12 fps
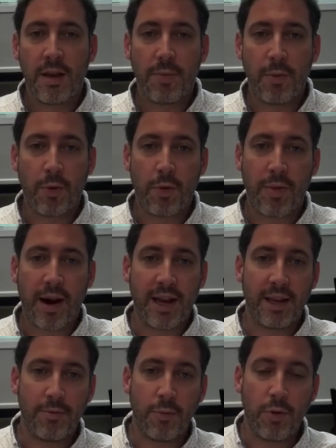people are
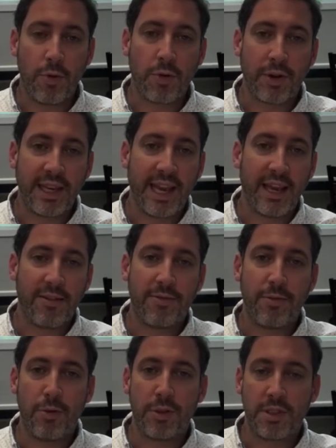buying more canned
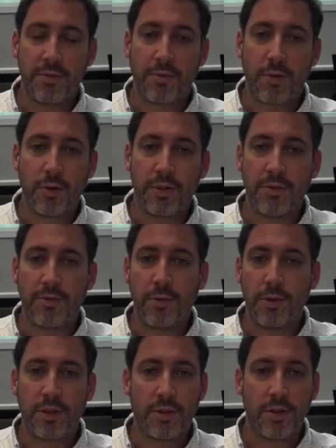foods and frozen
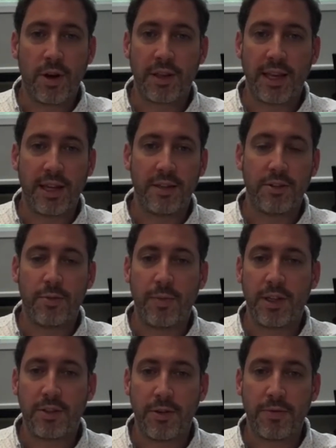foods are not getting too
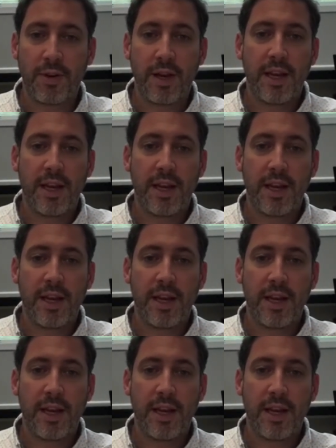much of